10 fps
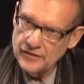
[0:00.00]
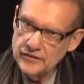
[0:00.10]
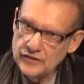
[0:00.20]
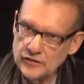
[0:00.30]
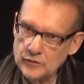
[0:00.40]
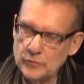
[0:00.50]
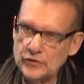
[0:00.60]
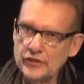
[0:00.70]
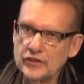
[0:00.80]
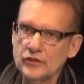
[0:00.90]
think in
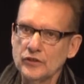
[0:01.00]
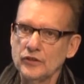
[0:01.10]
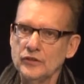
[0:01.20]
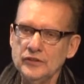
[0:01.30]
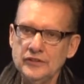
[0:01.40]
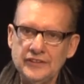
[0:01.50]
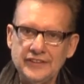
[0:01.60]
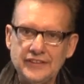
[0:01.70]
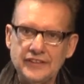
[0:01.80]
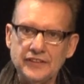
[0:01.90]
particular
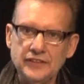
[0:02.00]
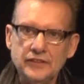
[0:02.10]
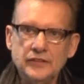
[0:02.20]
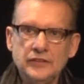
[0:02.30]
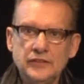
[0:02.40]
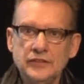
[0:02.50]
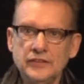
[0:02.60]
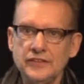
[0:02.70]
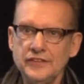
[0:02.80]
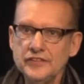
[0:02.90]
in
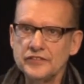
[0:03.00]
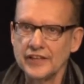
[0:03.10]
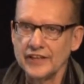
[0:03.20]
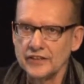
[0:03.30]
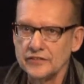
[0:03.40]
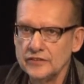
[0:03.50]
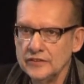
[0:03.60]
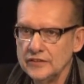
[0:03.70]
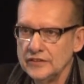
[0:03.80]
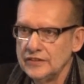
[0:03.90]
this case
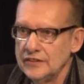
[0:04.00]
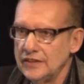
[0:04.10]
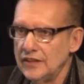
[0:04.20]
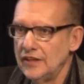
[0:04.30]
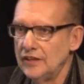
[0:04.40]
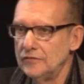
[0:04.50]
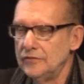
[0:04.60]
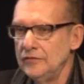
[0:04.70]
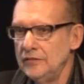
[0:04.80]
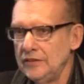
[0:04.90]

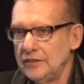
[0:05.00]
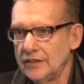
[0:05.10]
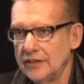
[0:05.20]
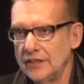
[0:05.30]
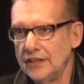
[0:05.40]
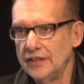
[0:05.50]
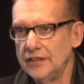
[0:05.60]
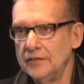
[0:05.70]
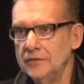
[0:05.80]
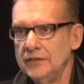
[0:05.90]
of the